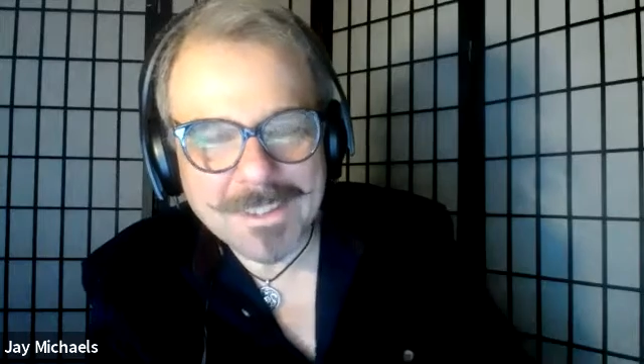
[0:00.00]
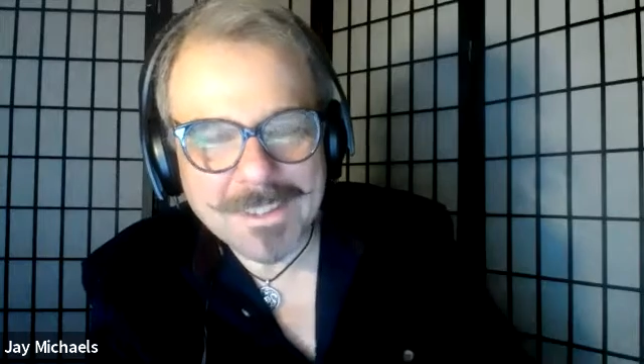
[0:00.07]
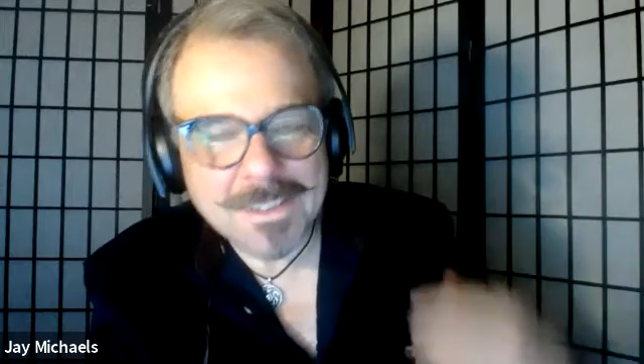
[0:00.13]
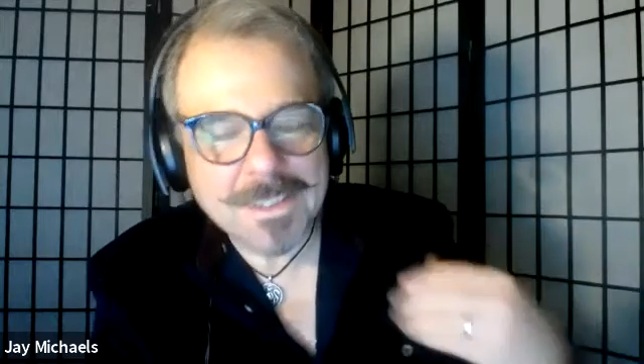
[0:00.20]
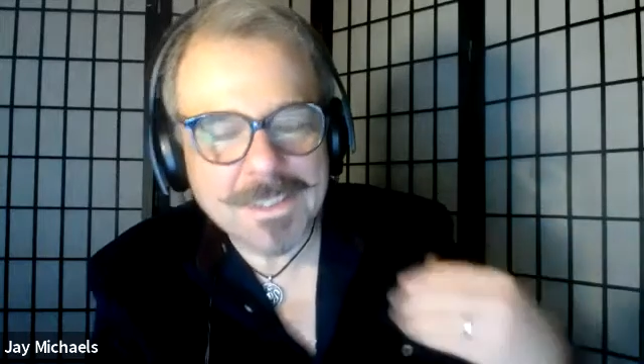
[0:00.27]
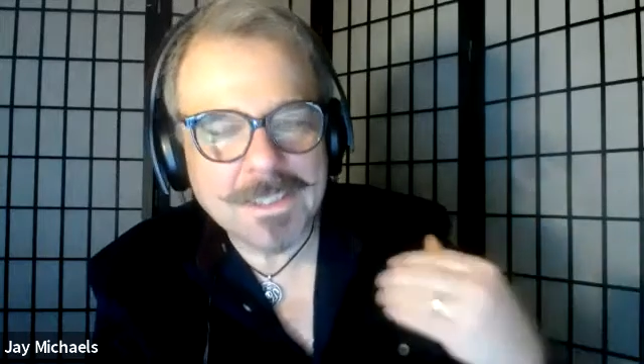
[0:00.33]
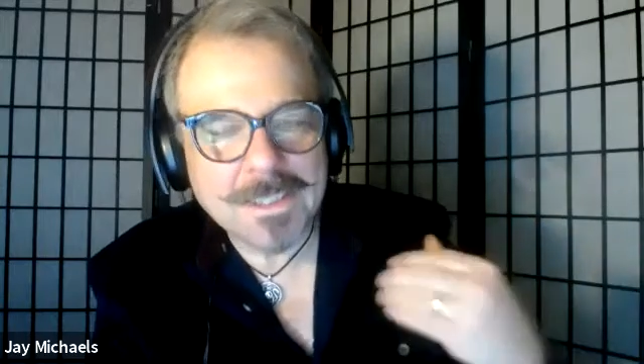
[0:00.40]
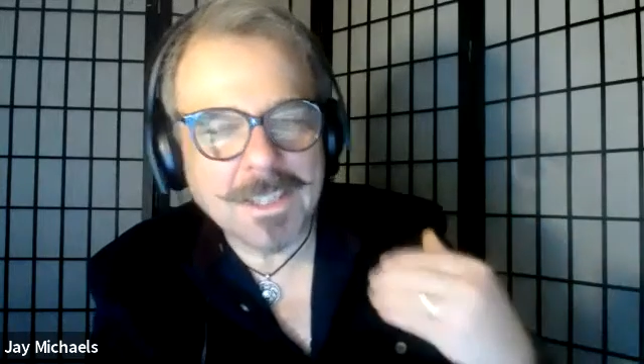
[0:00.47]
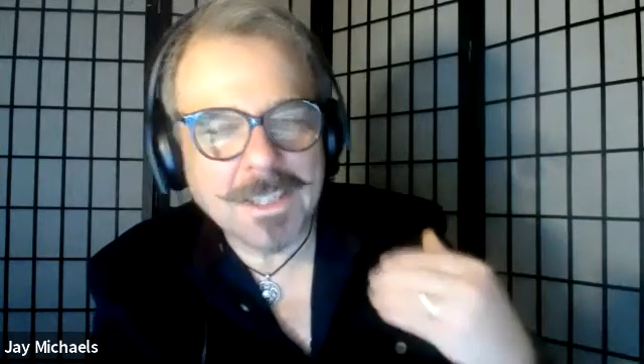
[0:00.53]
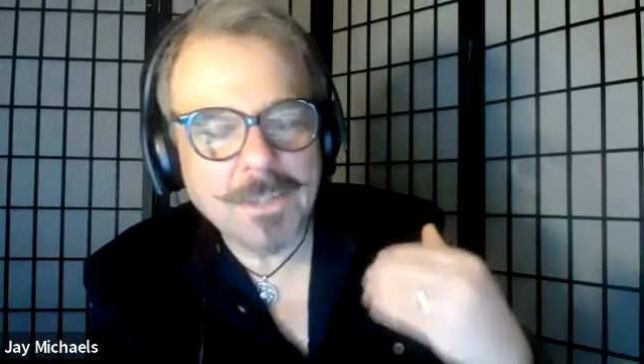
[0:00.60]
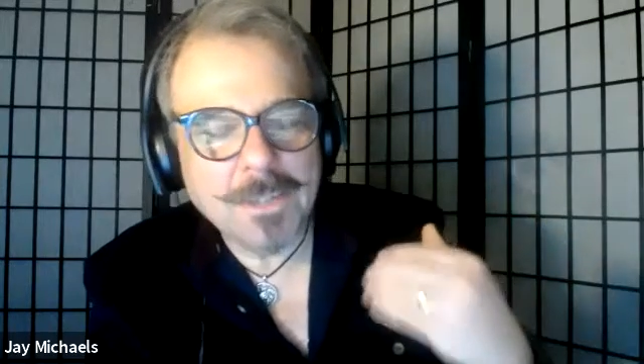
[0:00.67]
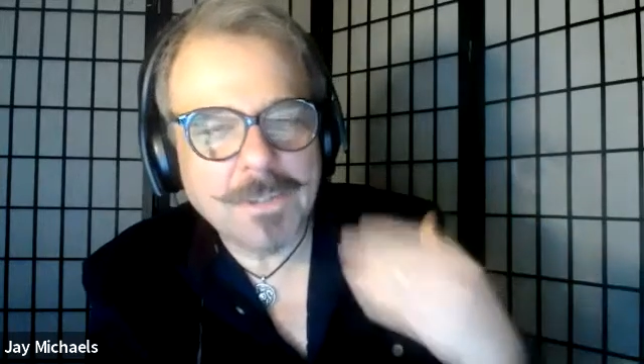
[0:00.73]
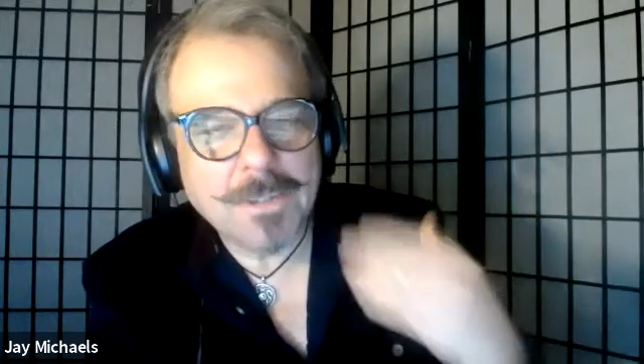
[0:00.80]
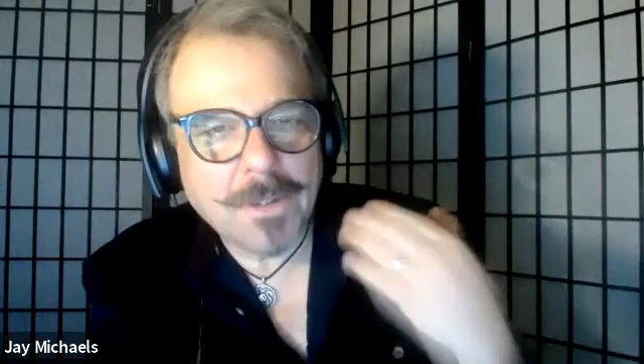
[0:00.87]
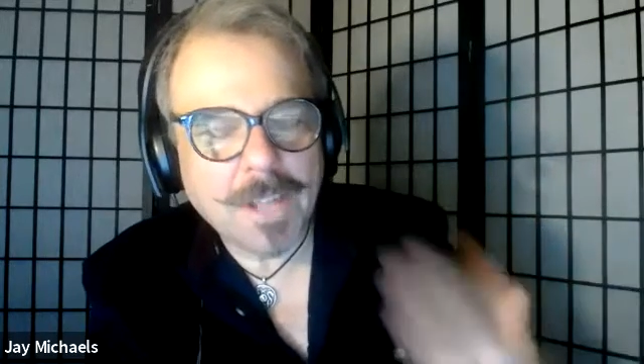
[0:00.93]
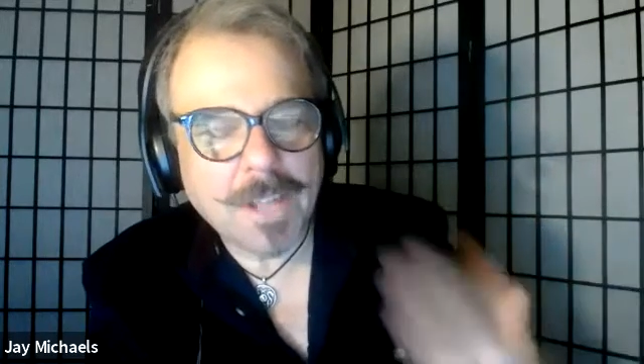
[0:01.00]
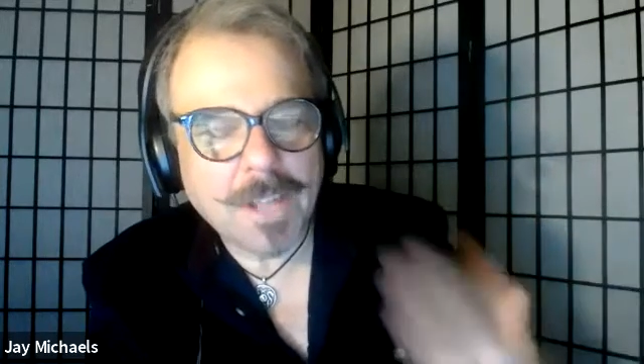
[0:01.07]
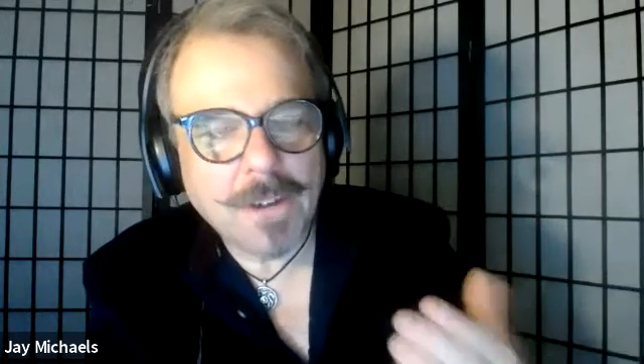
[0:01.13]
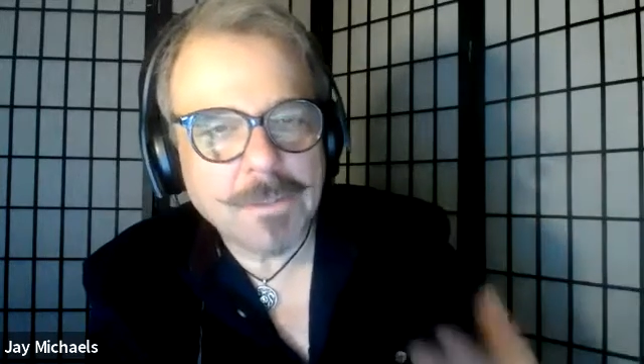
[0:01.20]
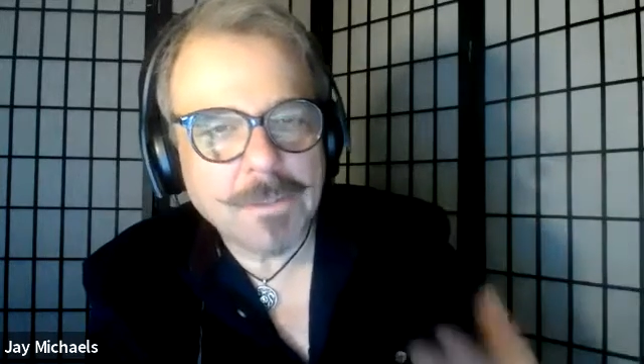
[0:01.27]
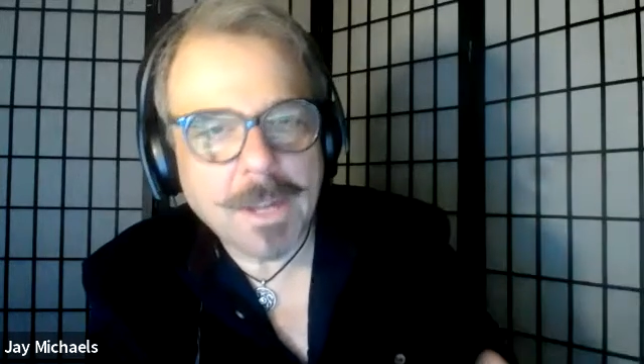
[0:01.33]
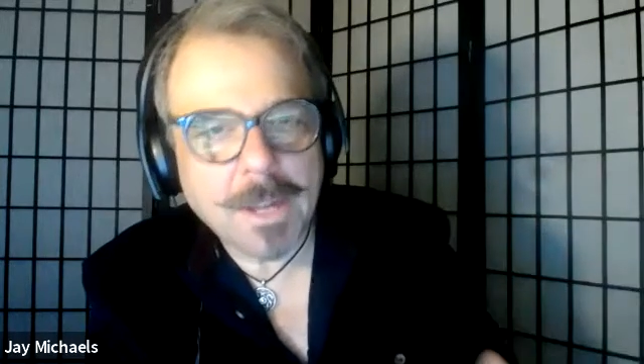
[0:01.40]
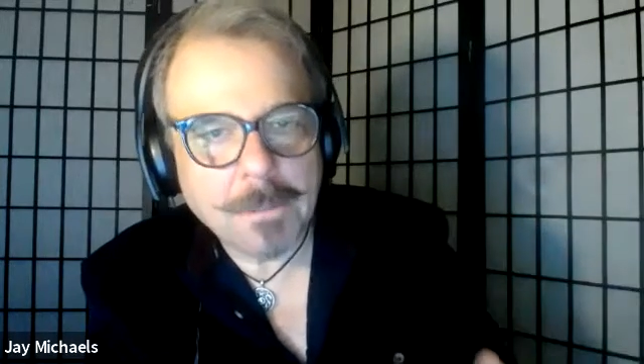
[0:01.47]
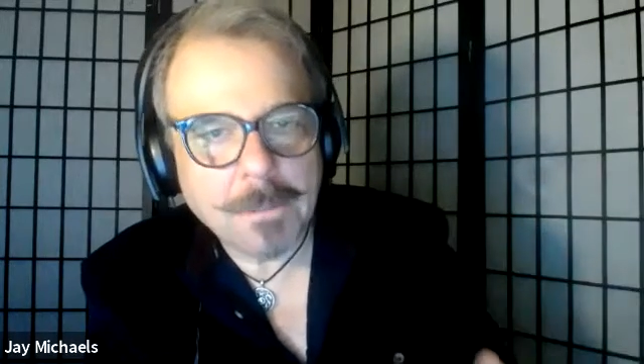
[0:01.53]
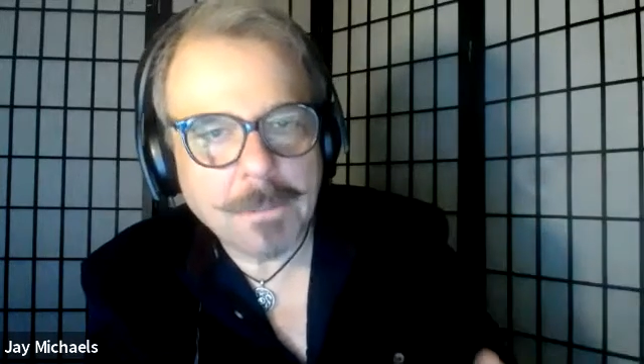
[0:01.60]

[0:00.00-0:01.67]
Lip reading: He was a very charismatic man.